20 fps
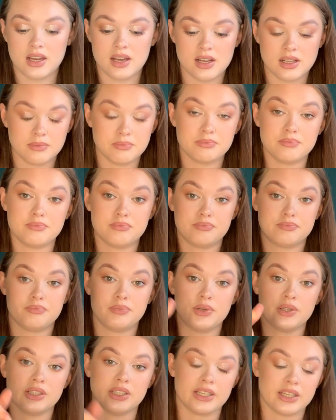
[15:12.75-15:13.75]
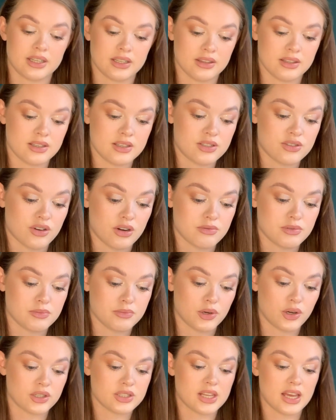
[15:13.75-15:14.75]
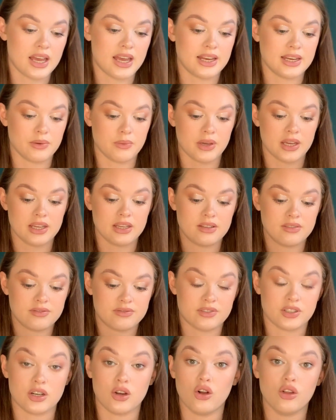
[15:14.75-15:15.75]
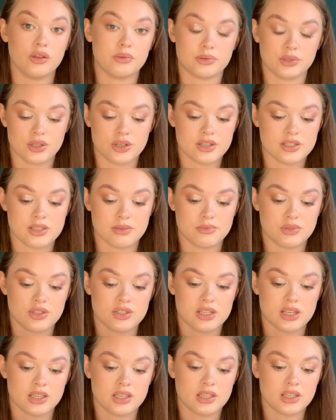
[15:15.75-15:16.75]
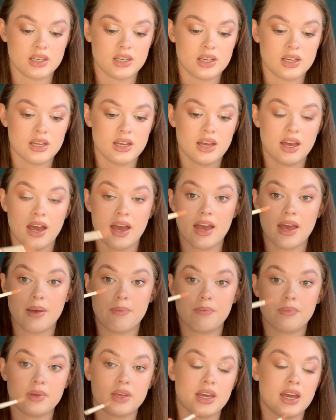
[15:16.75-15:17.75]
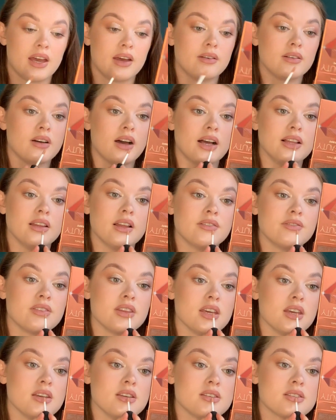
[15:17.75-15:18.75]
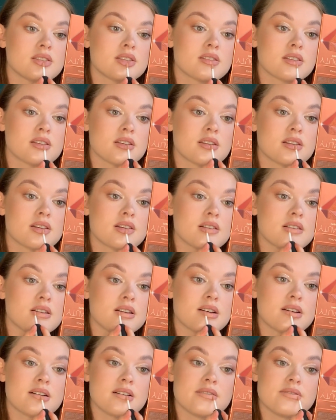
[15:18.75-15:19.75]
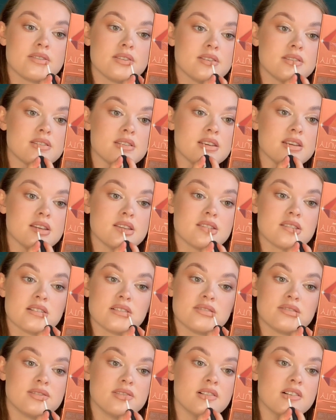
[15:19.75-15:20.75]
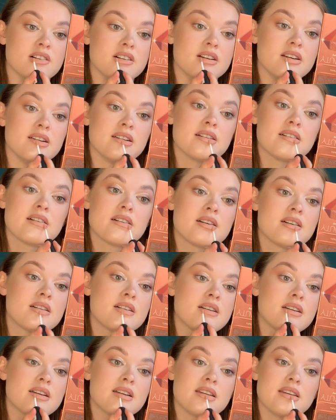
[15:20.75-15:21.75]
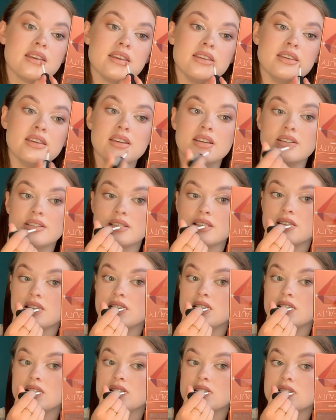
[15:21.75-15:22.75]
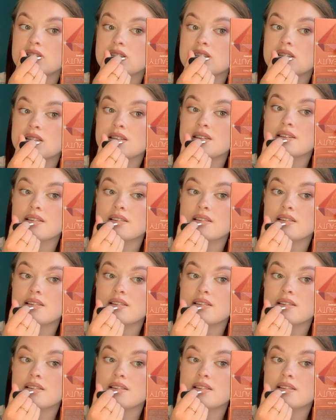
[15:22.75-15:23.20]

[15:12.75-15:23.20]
I'll put a link in the description box anyway for all the products I'm using. But yeah, I love these. I've used these for years and years.